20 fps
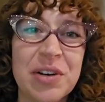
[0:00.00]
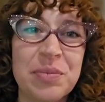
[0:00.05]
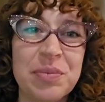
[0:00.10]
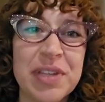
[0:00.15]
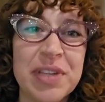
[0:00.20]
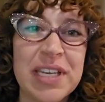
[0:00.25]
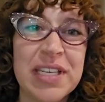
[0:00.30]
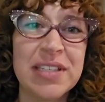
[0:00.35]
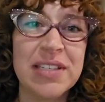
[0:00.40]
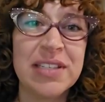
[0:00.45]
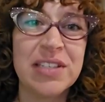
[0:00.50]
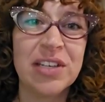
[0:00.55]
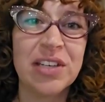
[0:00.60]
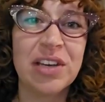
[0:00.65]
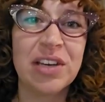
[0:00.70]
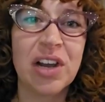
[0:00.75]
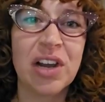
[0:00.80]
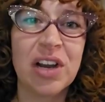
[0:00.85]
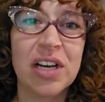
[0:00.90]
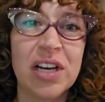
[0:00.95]
are in place to
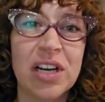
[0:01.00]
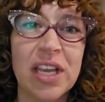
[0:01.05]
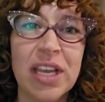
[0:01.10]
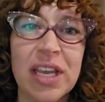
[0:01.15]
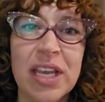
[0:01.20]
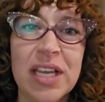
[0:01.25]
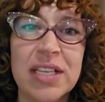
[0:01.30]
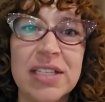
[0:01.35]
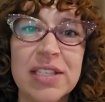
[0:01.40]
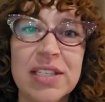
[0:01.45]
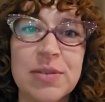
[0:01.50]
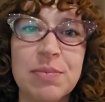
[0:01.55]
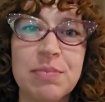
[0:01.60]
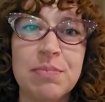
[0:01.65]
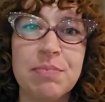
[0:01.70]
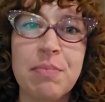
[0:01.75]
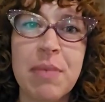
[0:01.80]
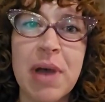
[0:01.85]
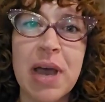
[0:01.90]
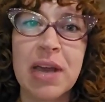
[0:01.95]
guard against
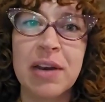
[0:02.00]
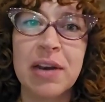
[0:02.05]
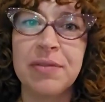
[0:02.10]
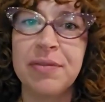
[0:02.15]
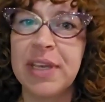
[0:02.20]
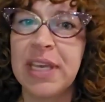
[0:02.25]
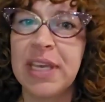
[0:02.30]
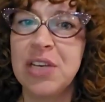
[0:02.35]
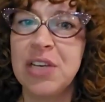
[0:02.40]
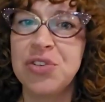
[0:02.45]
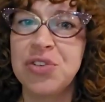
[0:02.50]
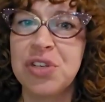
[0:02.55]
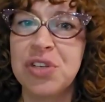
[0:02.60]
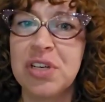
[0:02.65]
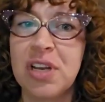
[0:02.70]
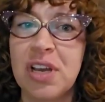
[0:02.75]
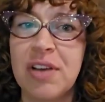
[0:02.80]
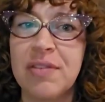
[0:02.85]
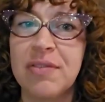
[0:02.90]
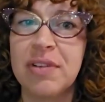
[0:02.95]

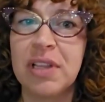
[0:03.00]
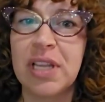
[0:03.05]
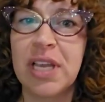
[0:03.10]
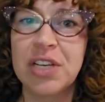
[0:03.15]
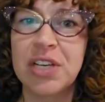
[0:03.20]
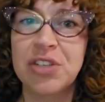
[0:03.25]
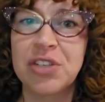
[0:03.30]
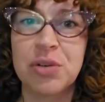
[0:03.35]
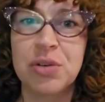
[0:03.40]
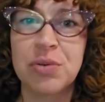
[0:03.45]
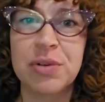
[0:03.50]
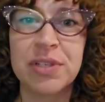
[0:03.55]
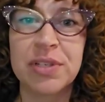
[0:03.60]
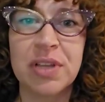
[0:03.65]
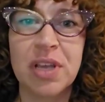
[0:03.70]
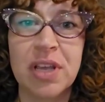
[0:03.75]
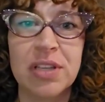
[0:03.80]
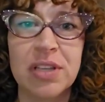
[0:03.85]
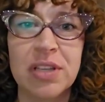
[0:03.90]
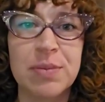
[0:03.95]
modification of election
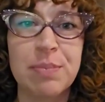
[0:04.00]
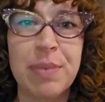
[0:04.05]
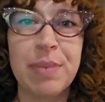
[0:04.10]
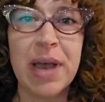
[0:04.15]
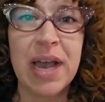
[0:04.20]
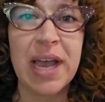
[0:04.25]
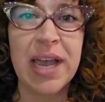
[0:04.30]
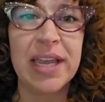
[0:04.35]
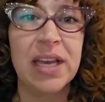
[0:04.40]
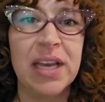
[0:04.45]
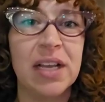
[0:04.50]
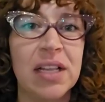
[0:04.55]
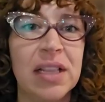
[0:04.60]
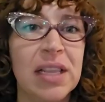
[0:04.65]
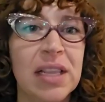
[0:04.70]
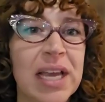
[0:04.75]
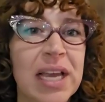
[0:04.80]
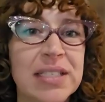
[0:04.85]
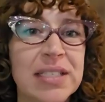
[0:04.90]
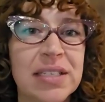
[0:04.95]
results by
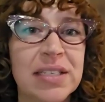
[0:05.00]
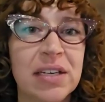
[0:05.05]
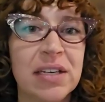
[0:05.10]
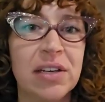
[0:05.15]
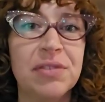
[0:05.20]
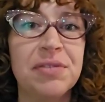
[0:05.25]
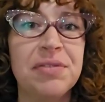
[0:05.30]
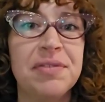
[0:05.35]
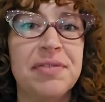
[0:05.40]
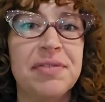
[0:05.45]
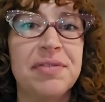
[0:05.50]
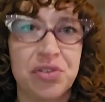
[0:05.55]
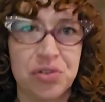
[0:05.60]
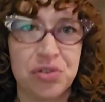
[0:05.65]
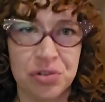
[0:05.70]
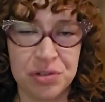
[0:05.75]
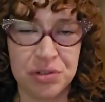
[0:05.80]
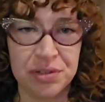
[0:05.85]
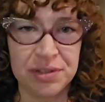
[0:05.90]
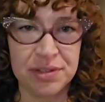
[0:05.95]
elected
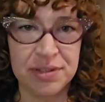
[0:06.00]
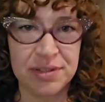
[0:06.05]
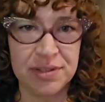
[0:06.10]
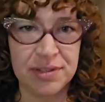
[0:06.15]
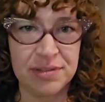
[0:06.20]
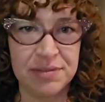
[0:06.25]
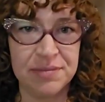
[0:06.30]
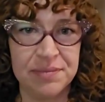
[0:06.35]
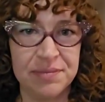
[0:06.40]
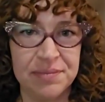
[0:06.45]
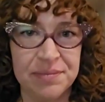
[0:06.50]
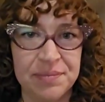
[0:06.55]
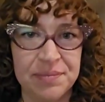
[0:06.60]
officials?